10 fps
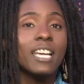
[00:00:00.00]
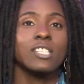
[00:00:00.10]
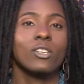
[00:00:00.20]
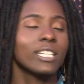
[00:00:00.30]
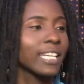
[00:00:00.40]

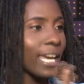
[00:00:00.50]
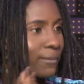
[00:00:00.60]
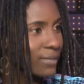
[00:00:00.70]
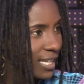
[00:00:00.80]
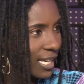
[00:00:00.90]
So he
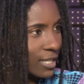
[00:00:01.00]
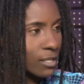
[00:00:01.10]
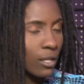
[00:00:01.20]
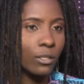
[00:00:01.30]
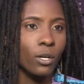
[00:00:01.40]
came to
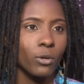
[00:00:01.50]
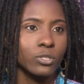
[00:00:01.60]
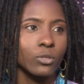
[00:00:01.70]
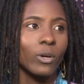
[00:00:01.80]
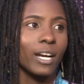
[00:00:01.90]
Kingston now
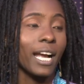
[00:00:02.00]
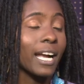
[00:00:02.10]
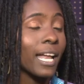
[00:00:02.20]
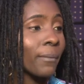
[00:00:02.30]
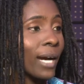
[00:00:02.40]
to work at
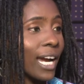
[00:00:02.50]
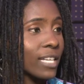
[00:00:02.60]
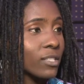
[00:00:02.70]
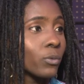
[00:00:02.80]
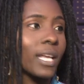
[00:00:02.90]
Calabar High
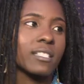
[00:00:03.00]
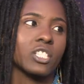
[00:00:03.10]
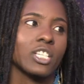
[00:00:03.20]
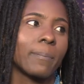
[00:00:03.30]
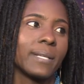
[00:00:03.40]
School as a
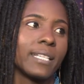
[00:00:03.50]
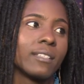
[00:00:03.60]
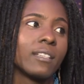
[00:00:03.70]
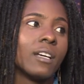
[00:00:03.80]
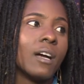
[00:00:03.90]
chaplain.